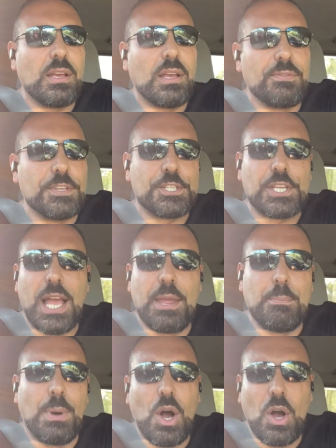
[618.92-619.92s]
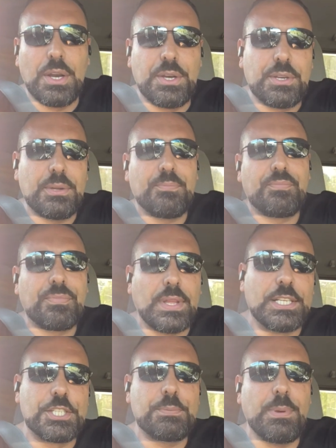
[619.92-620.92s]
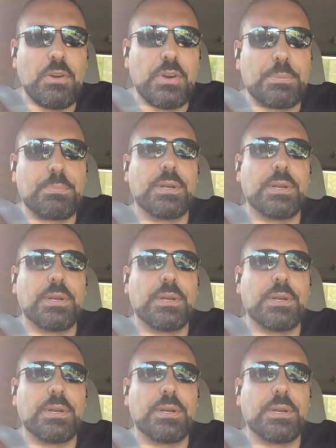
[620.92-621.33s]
of the same mind and spirit,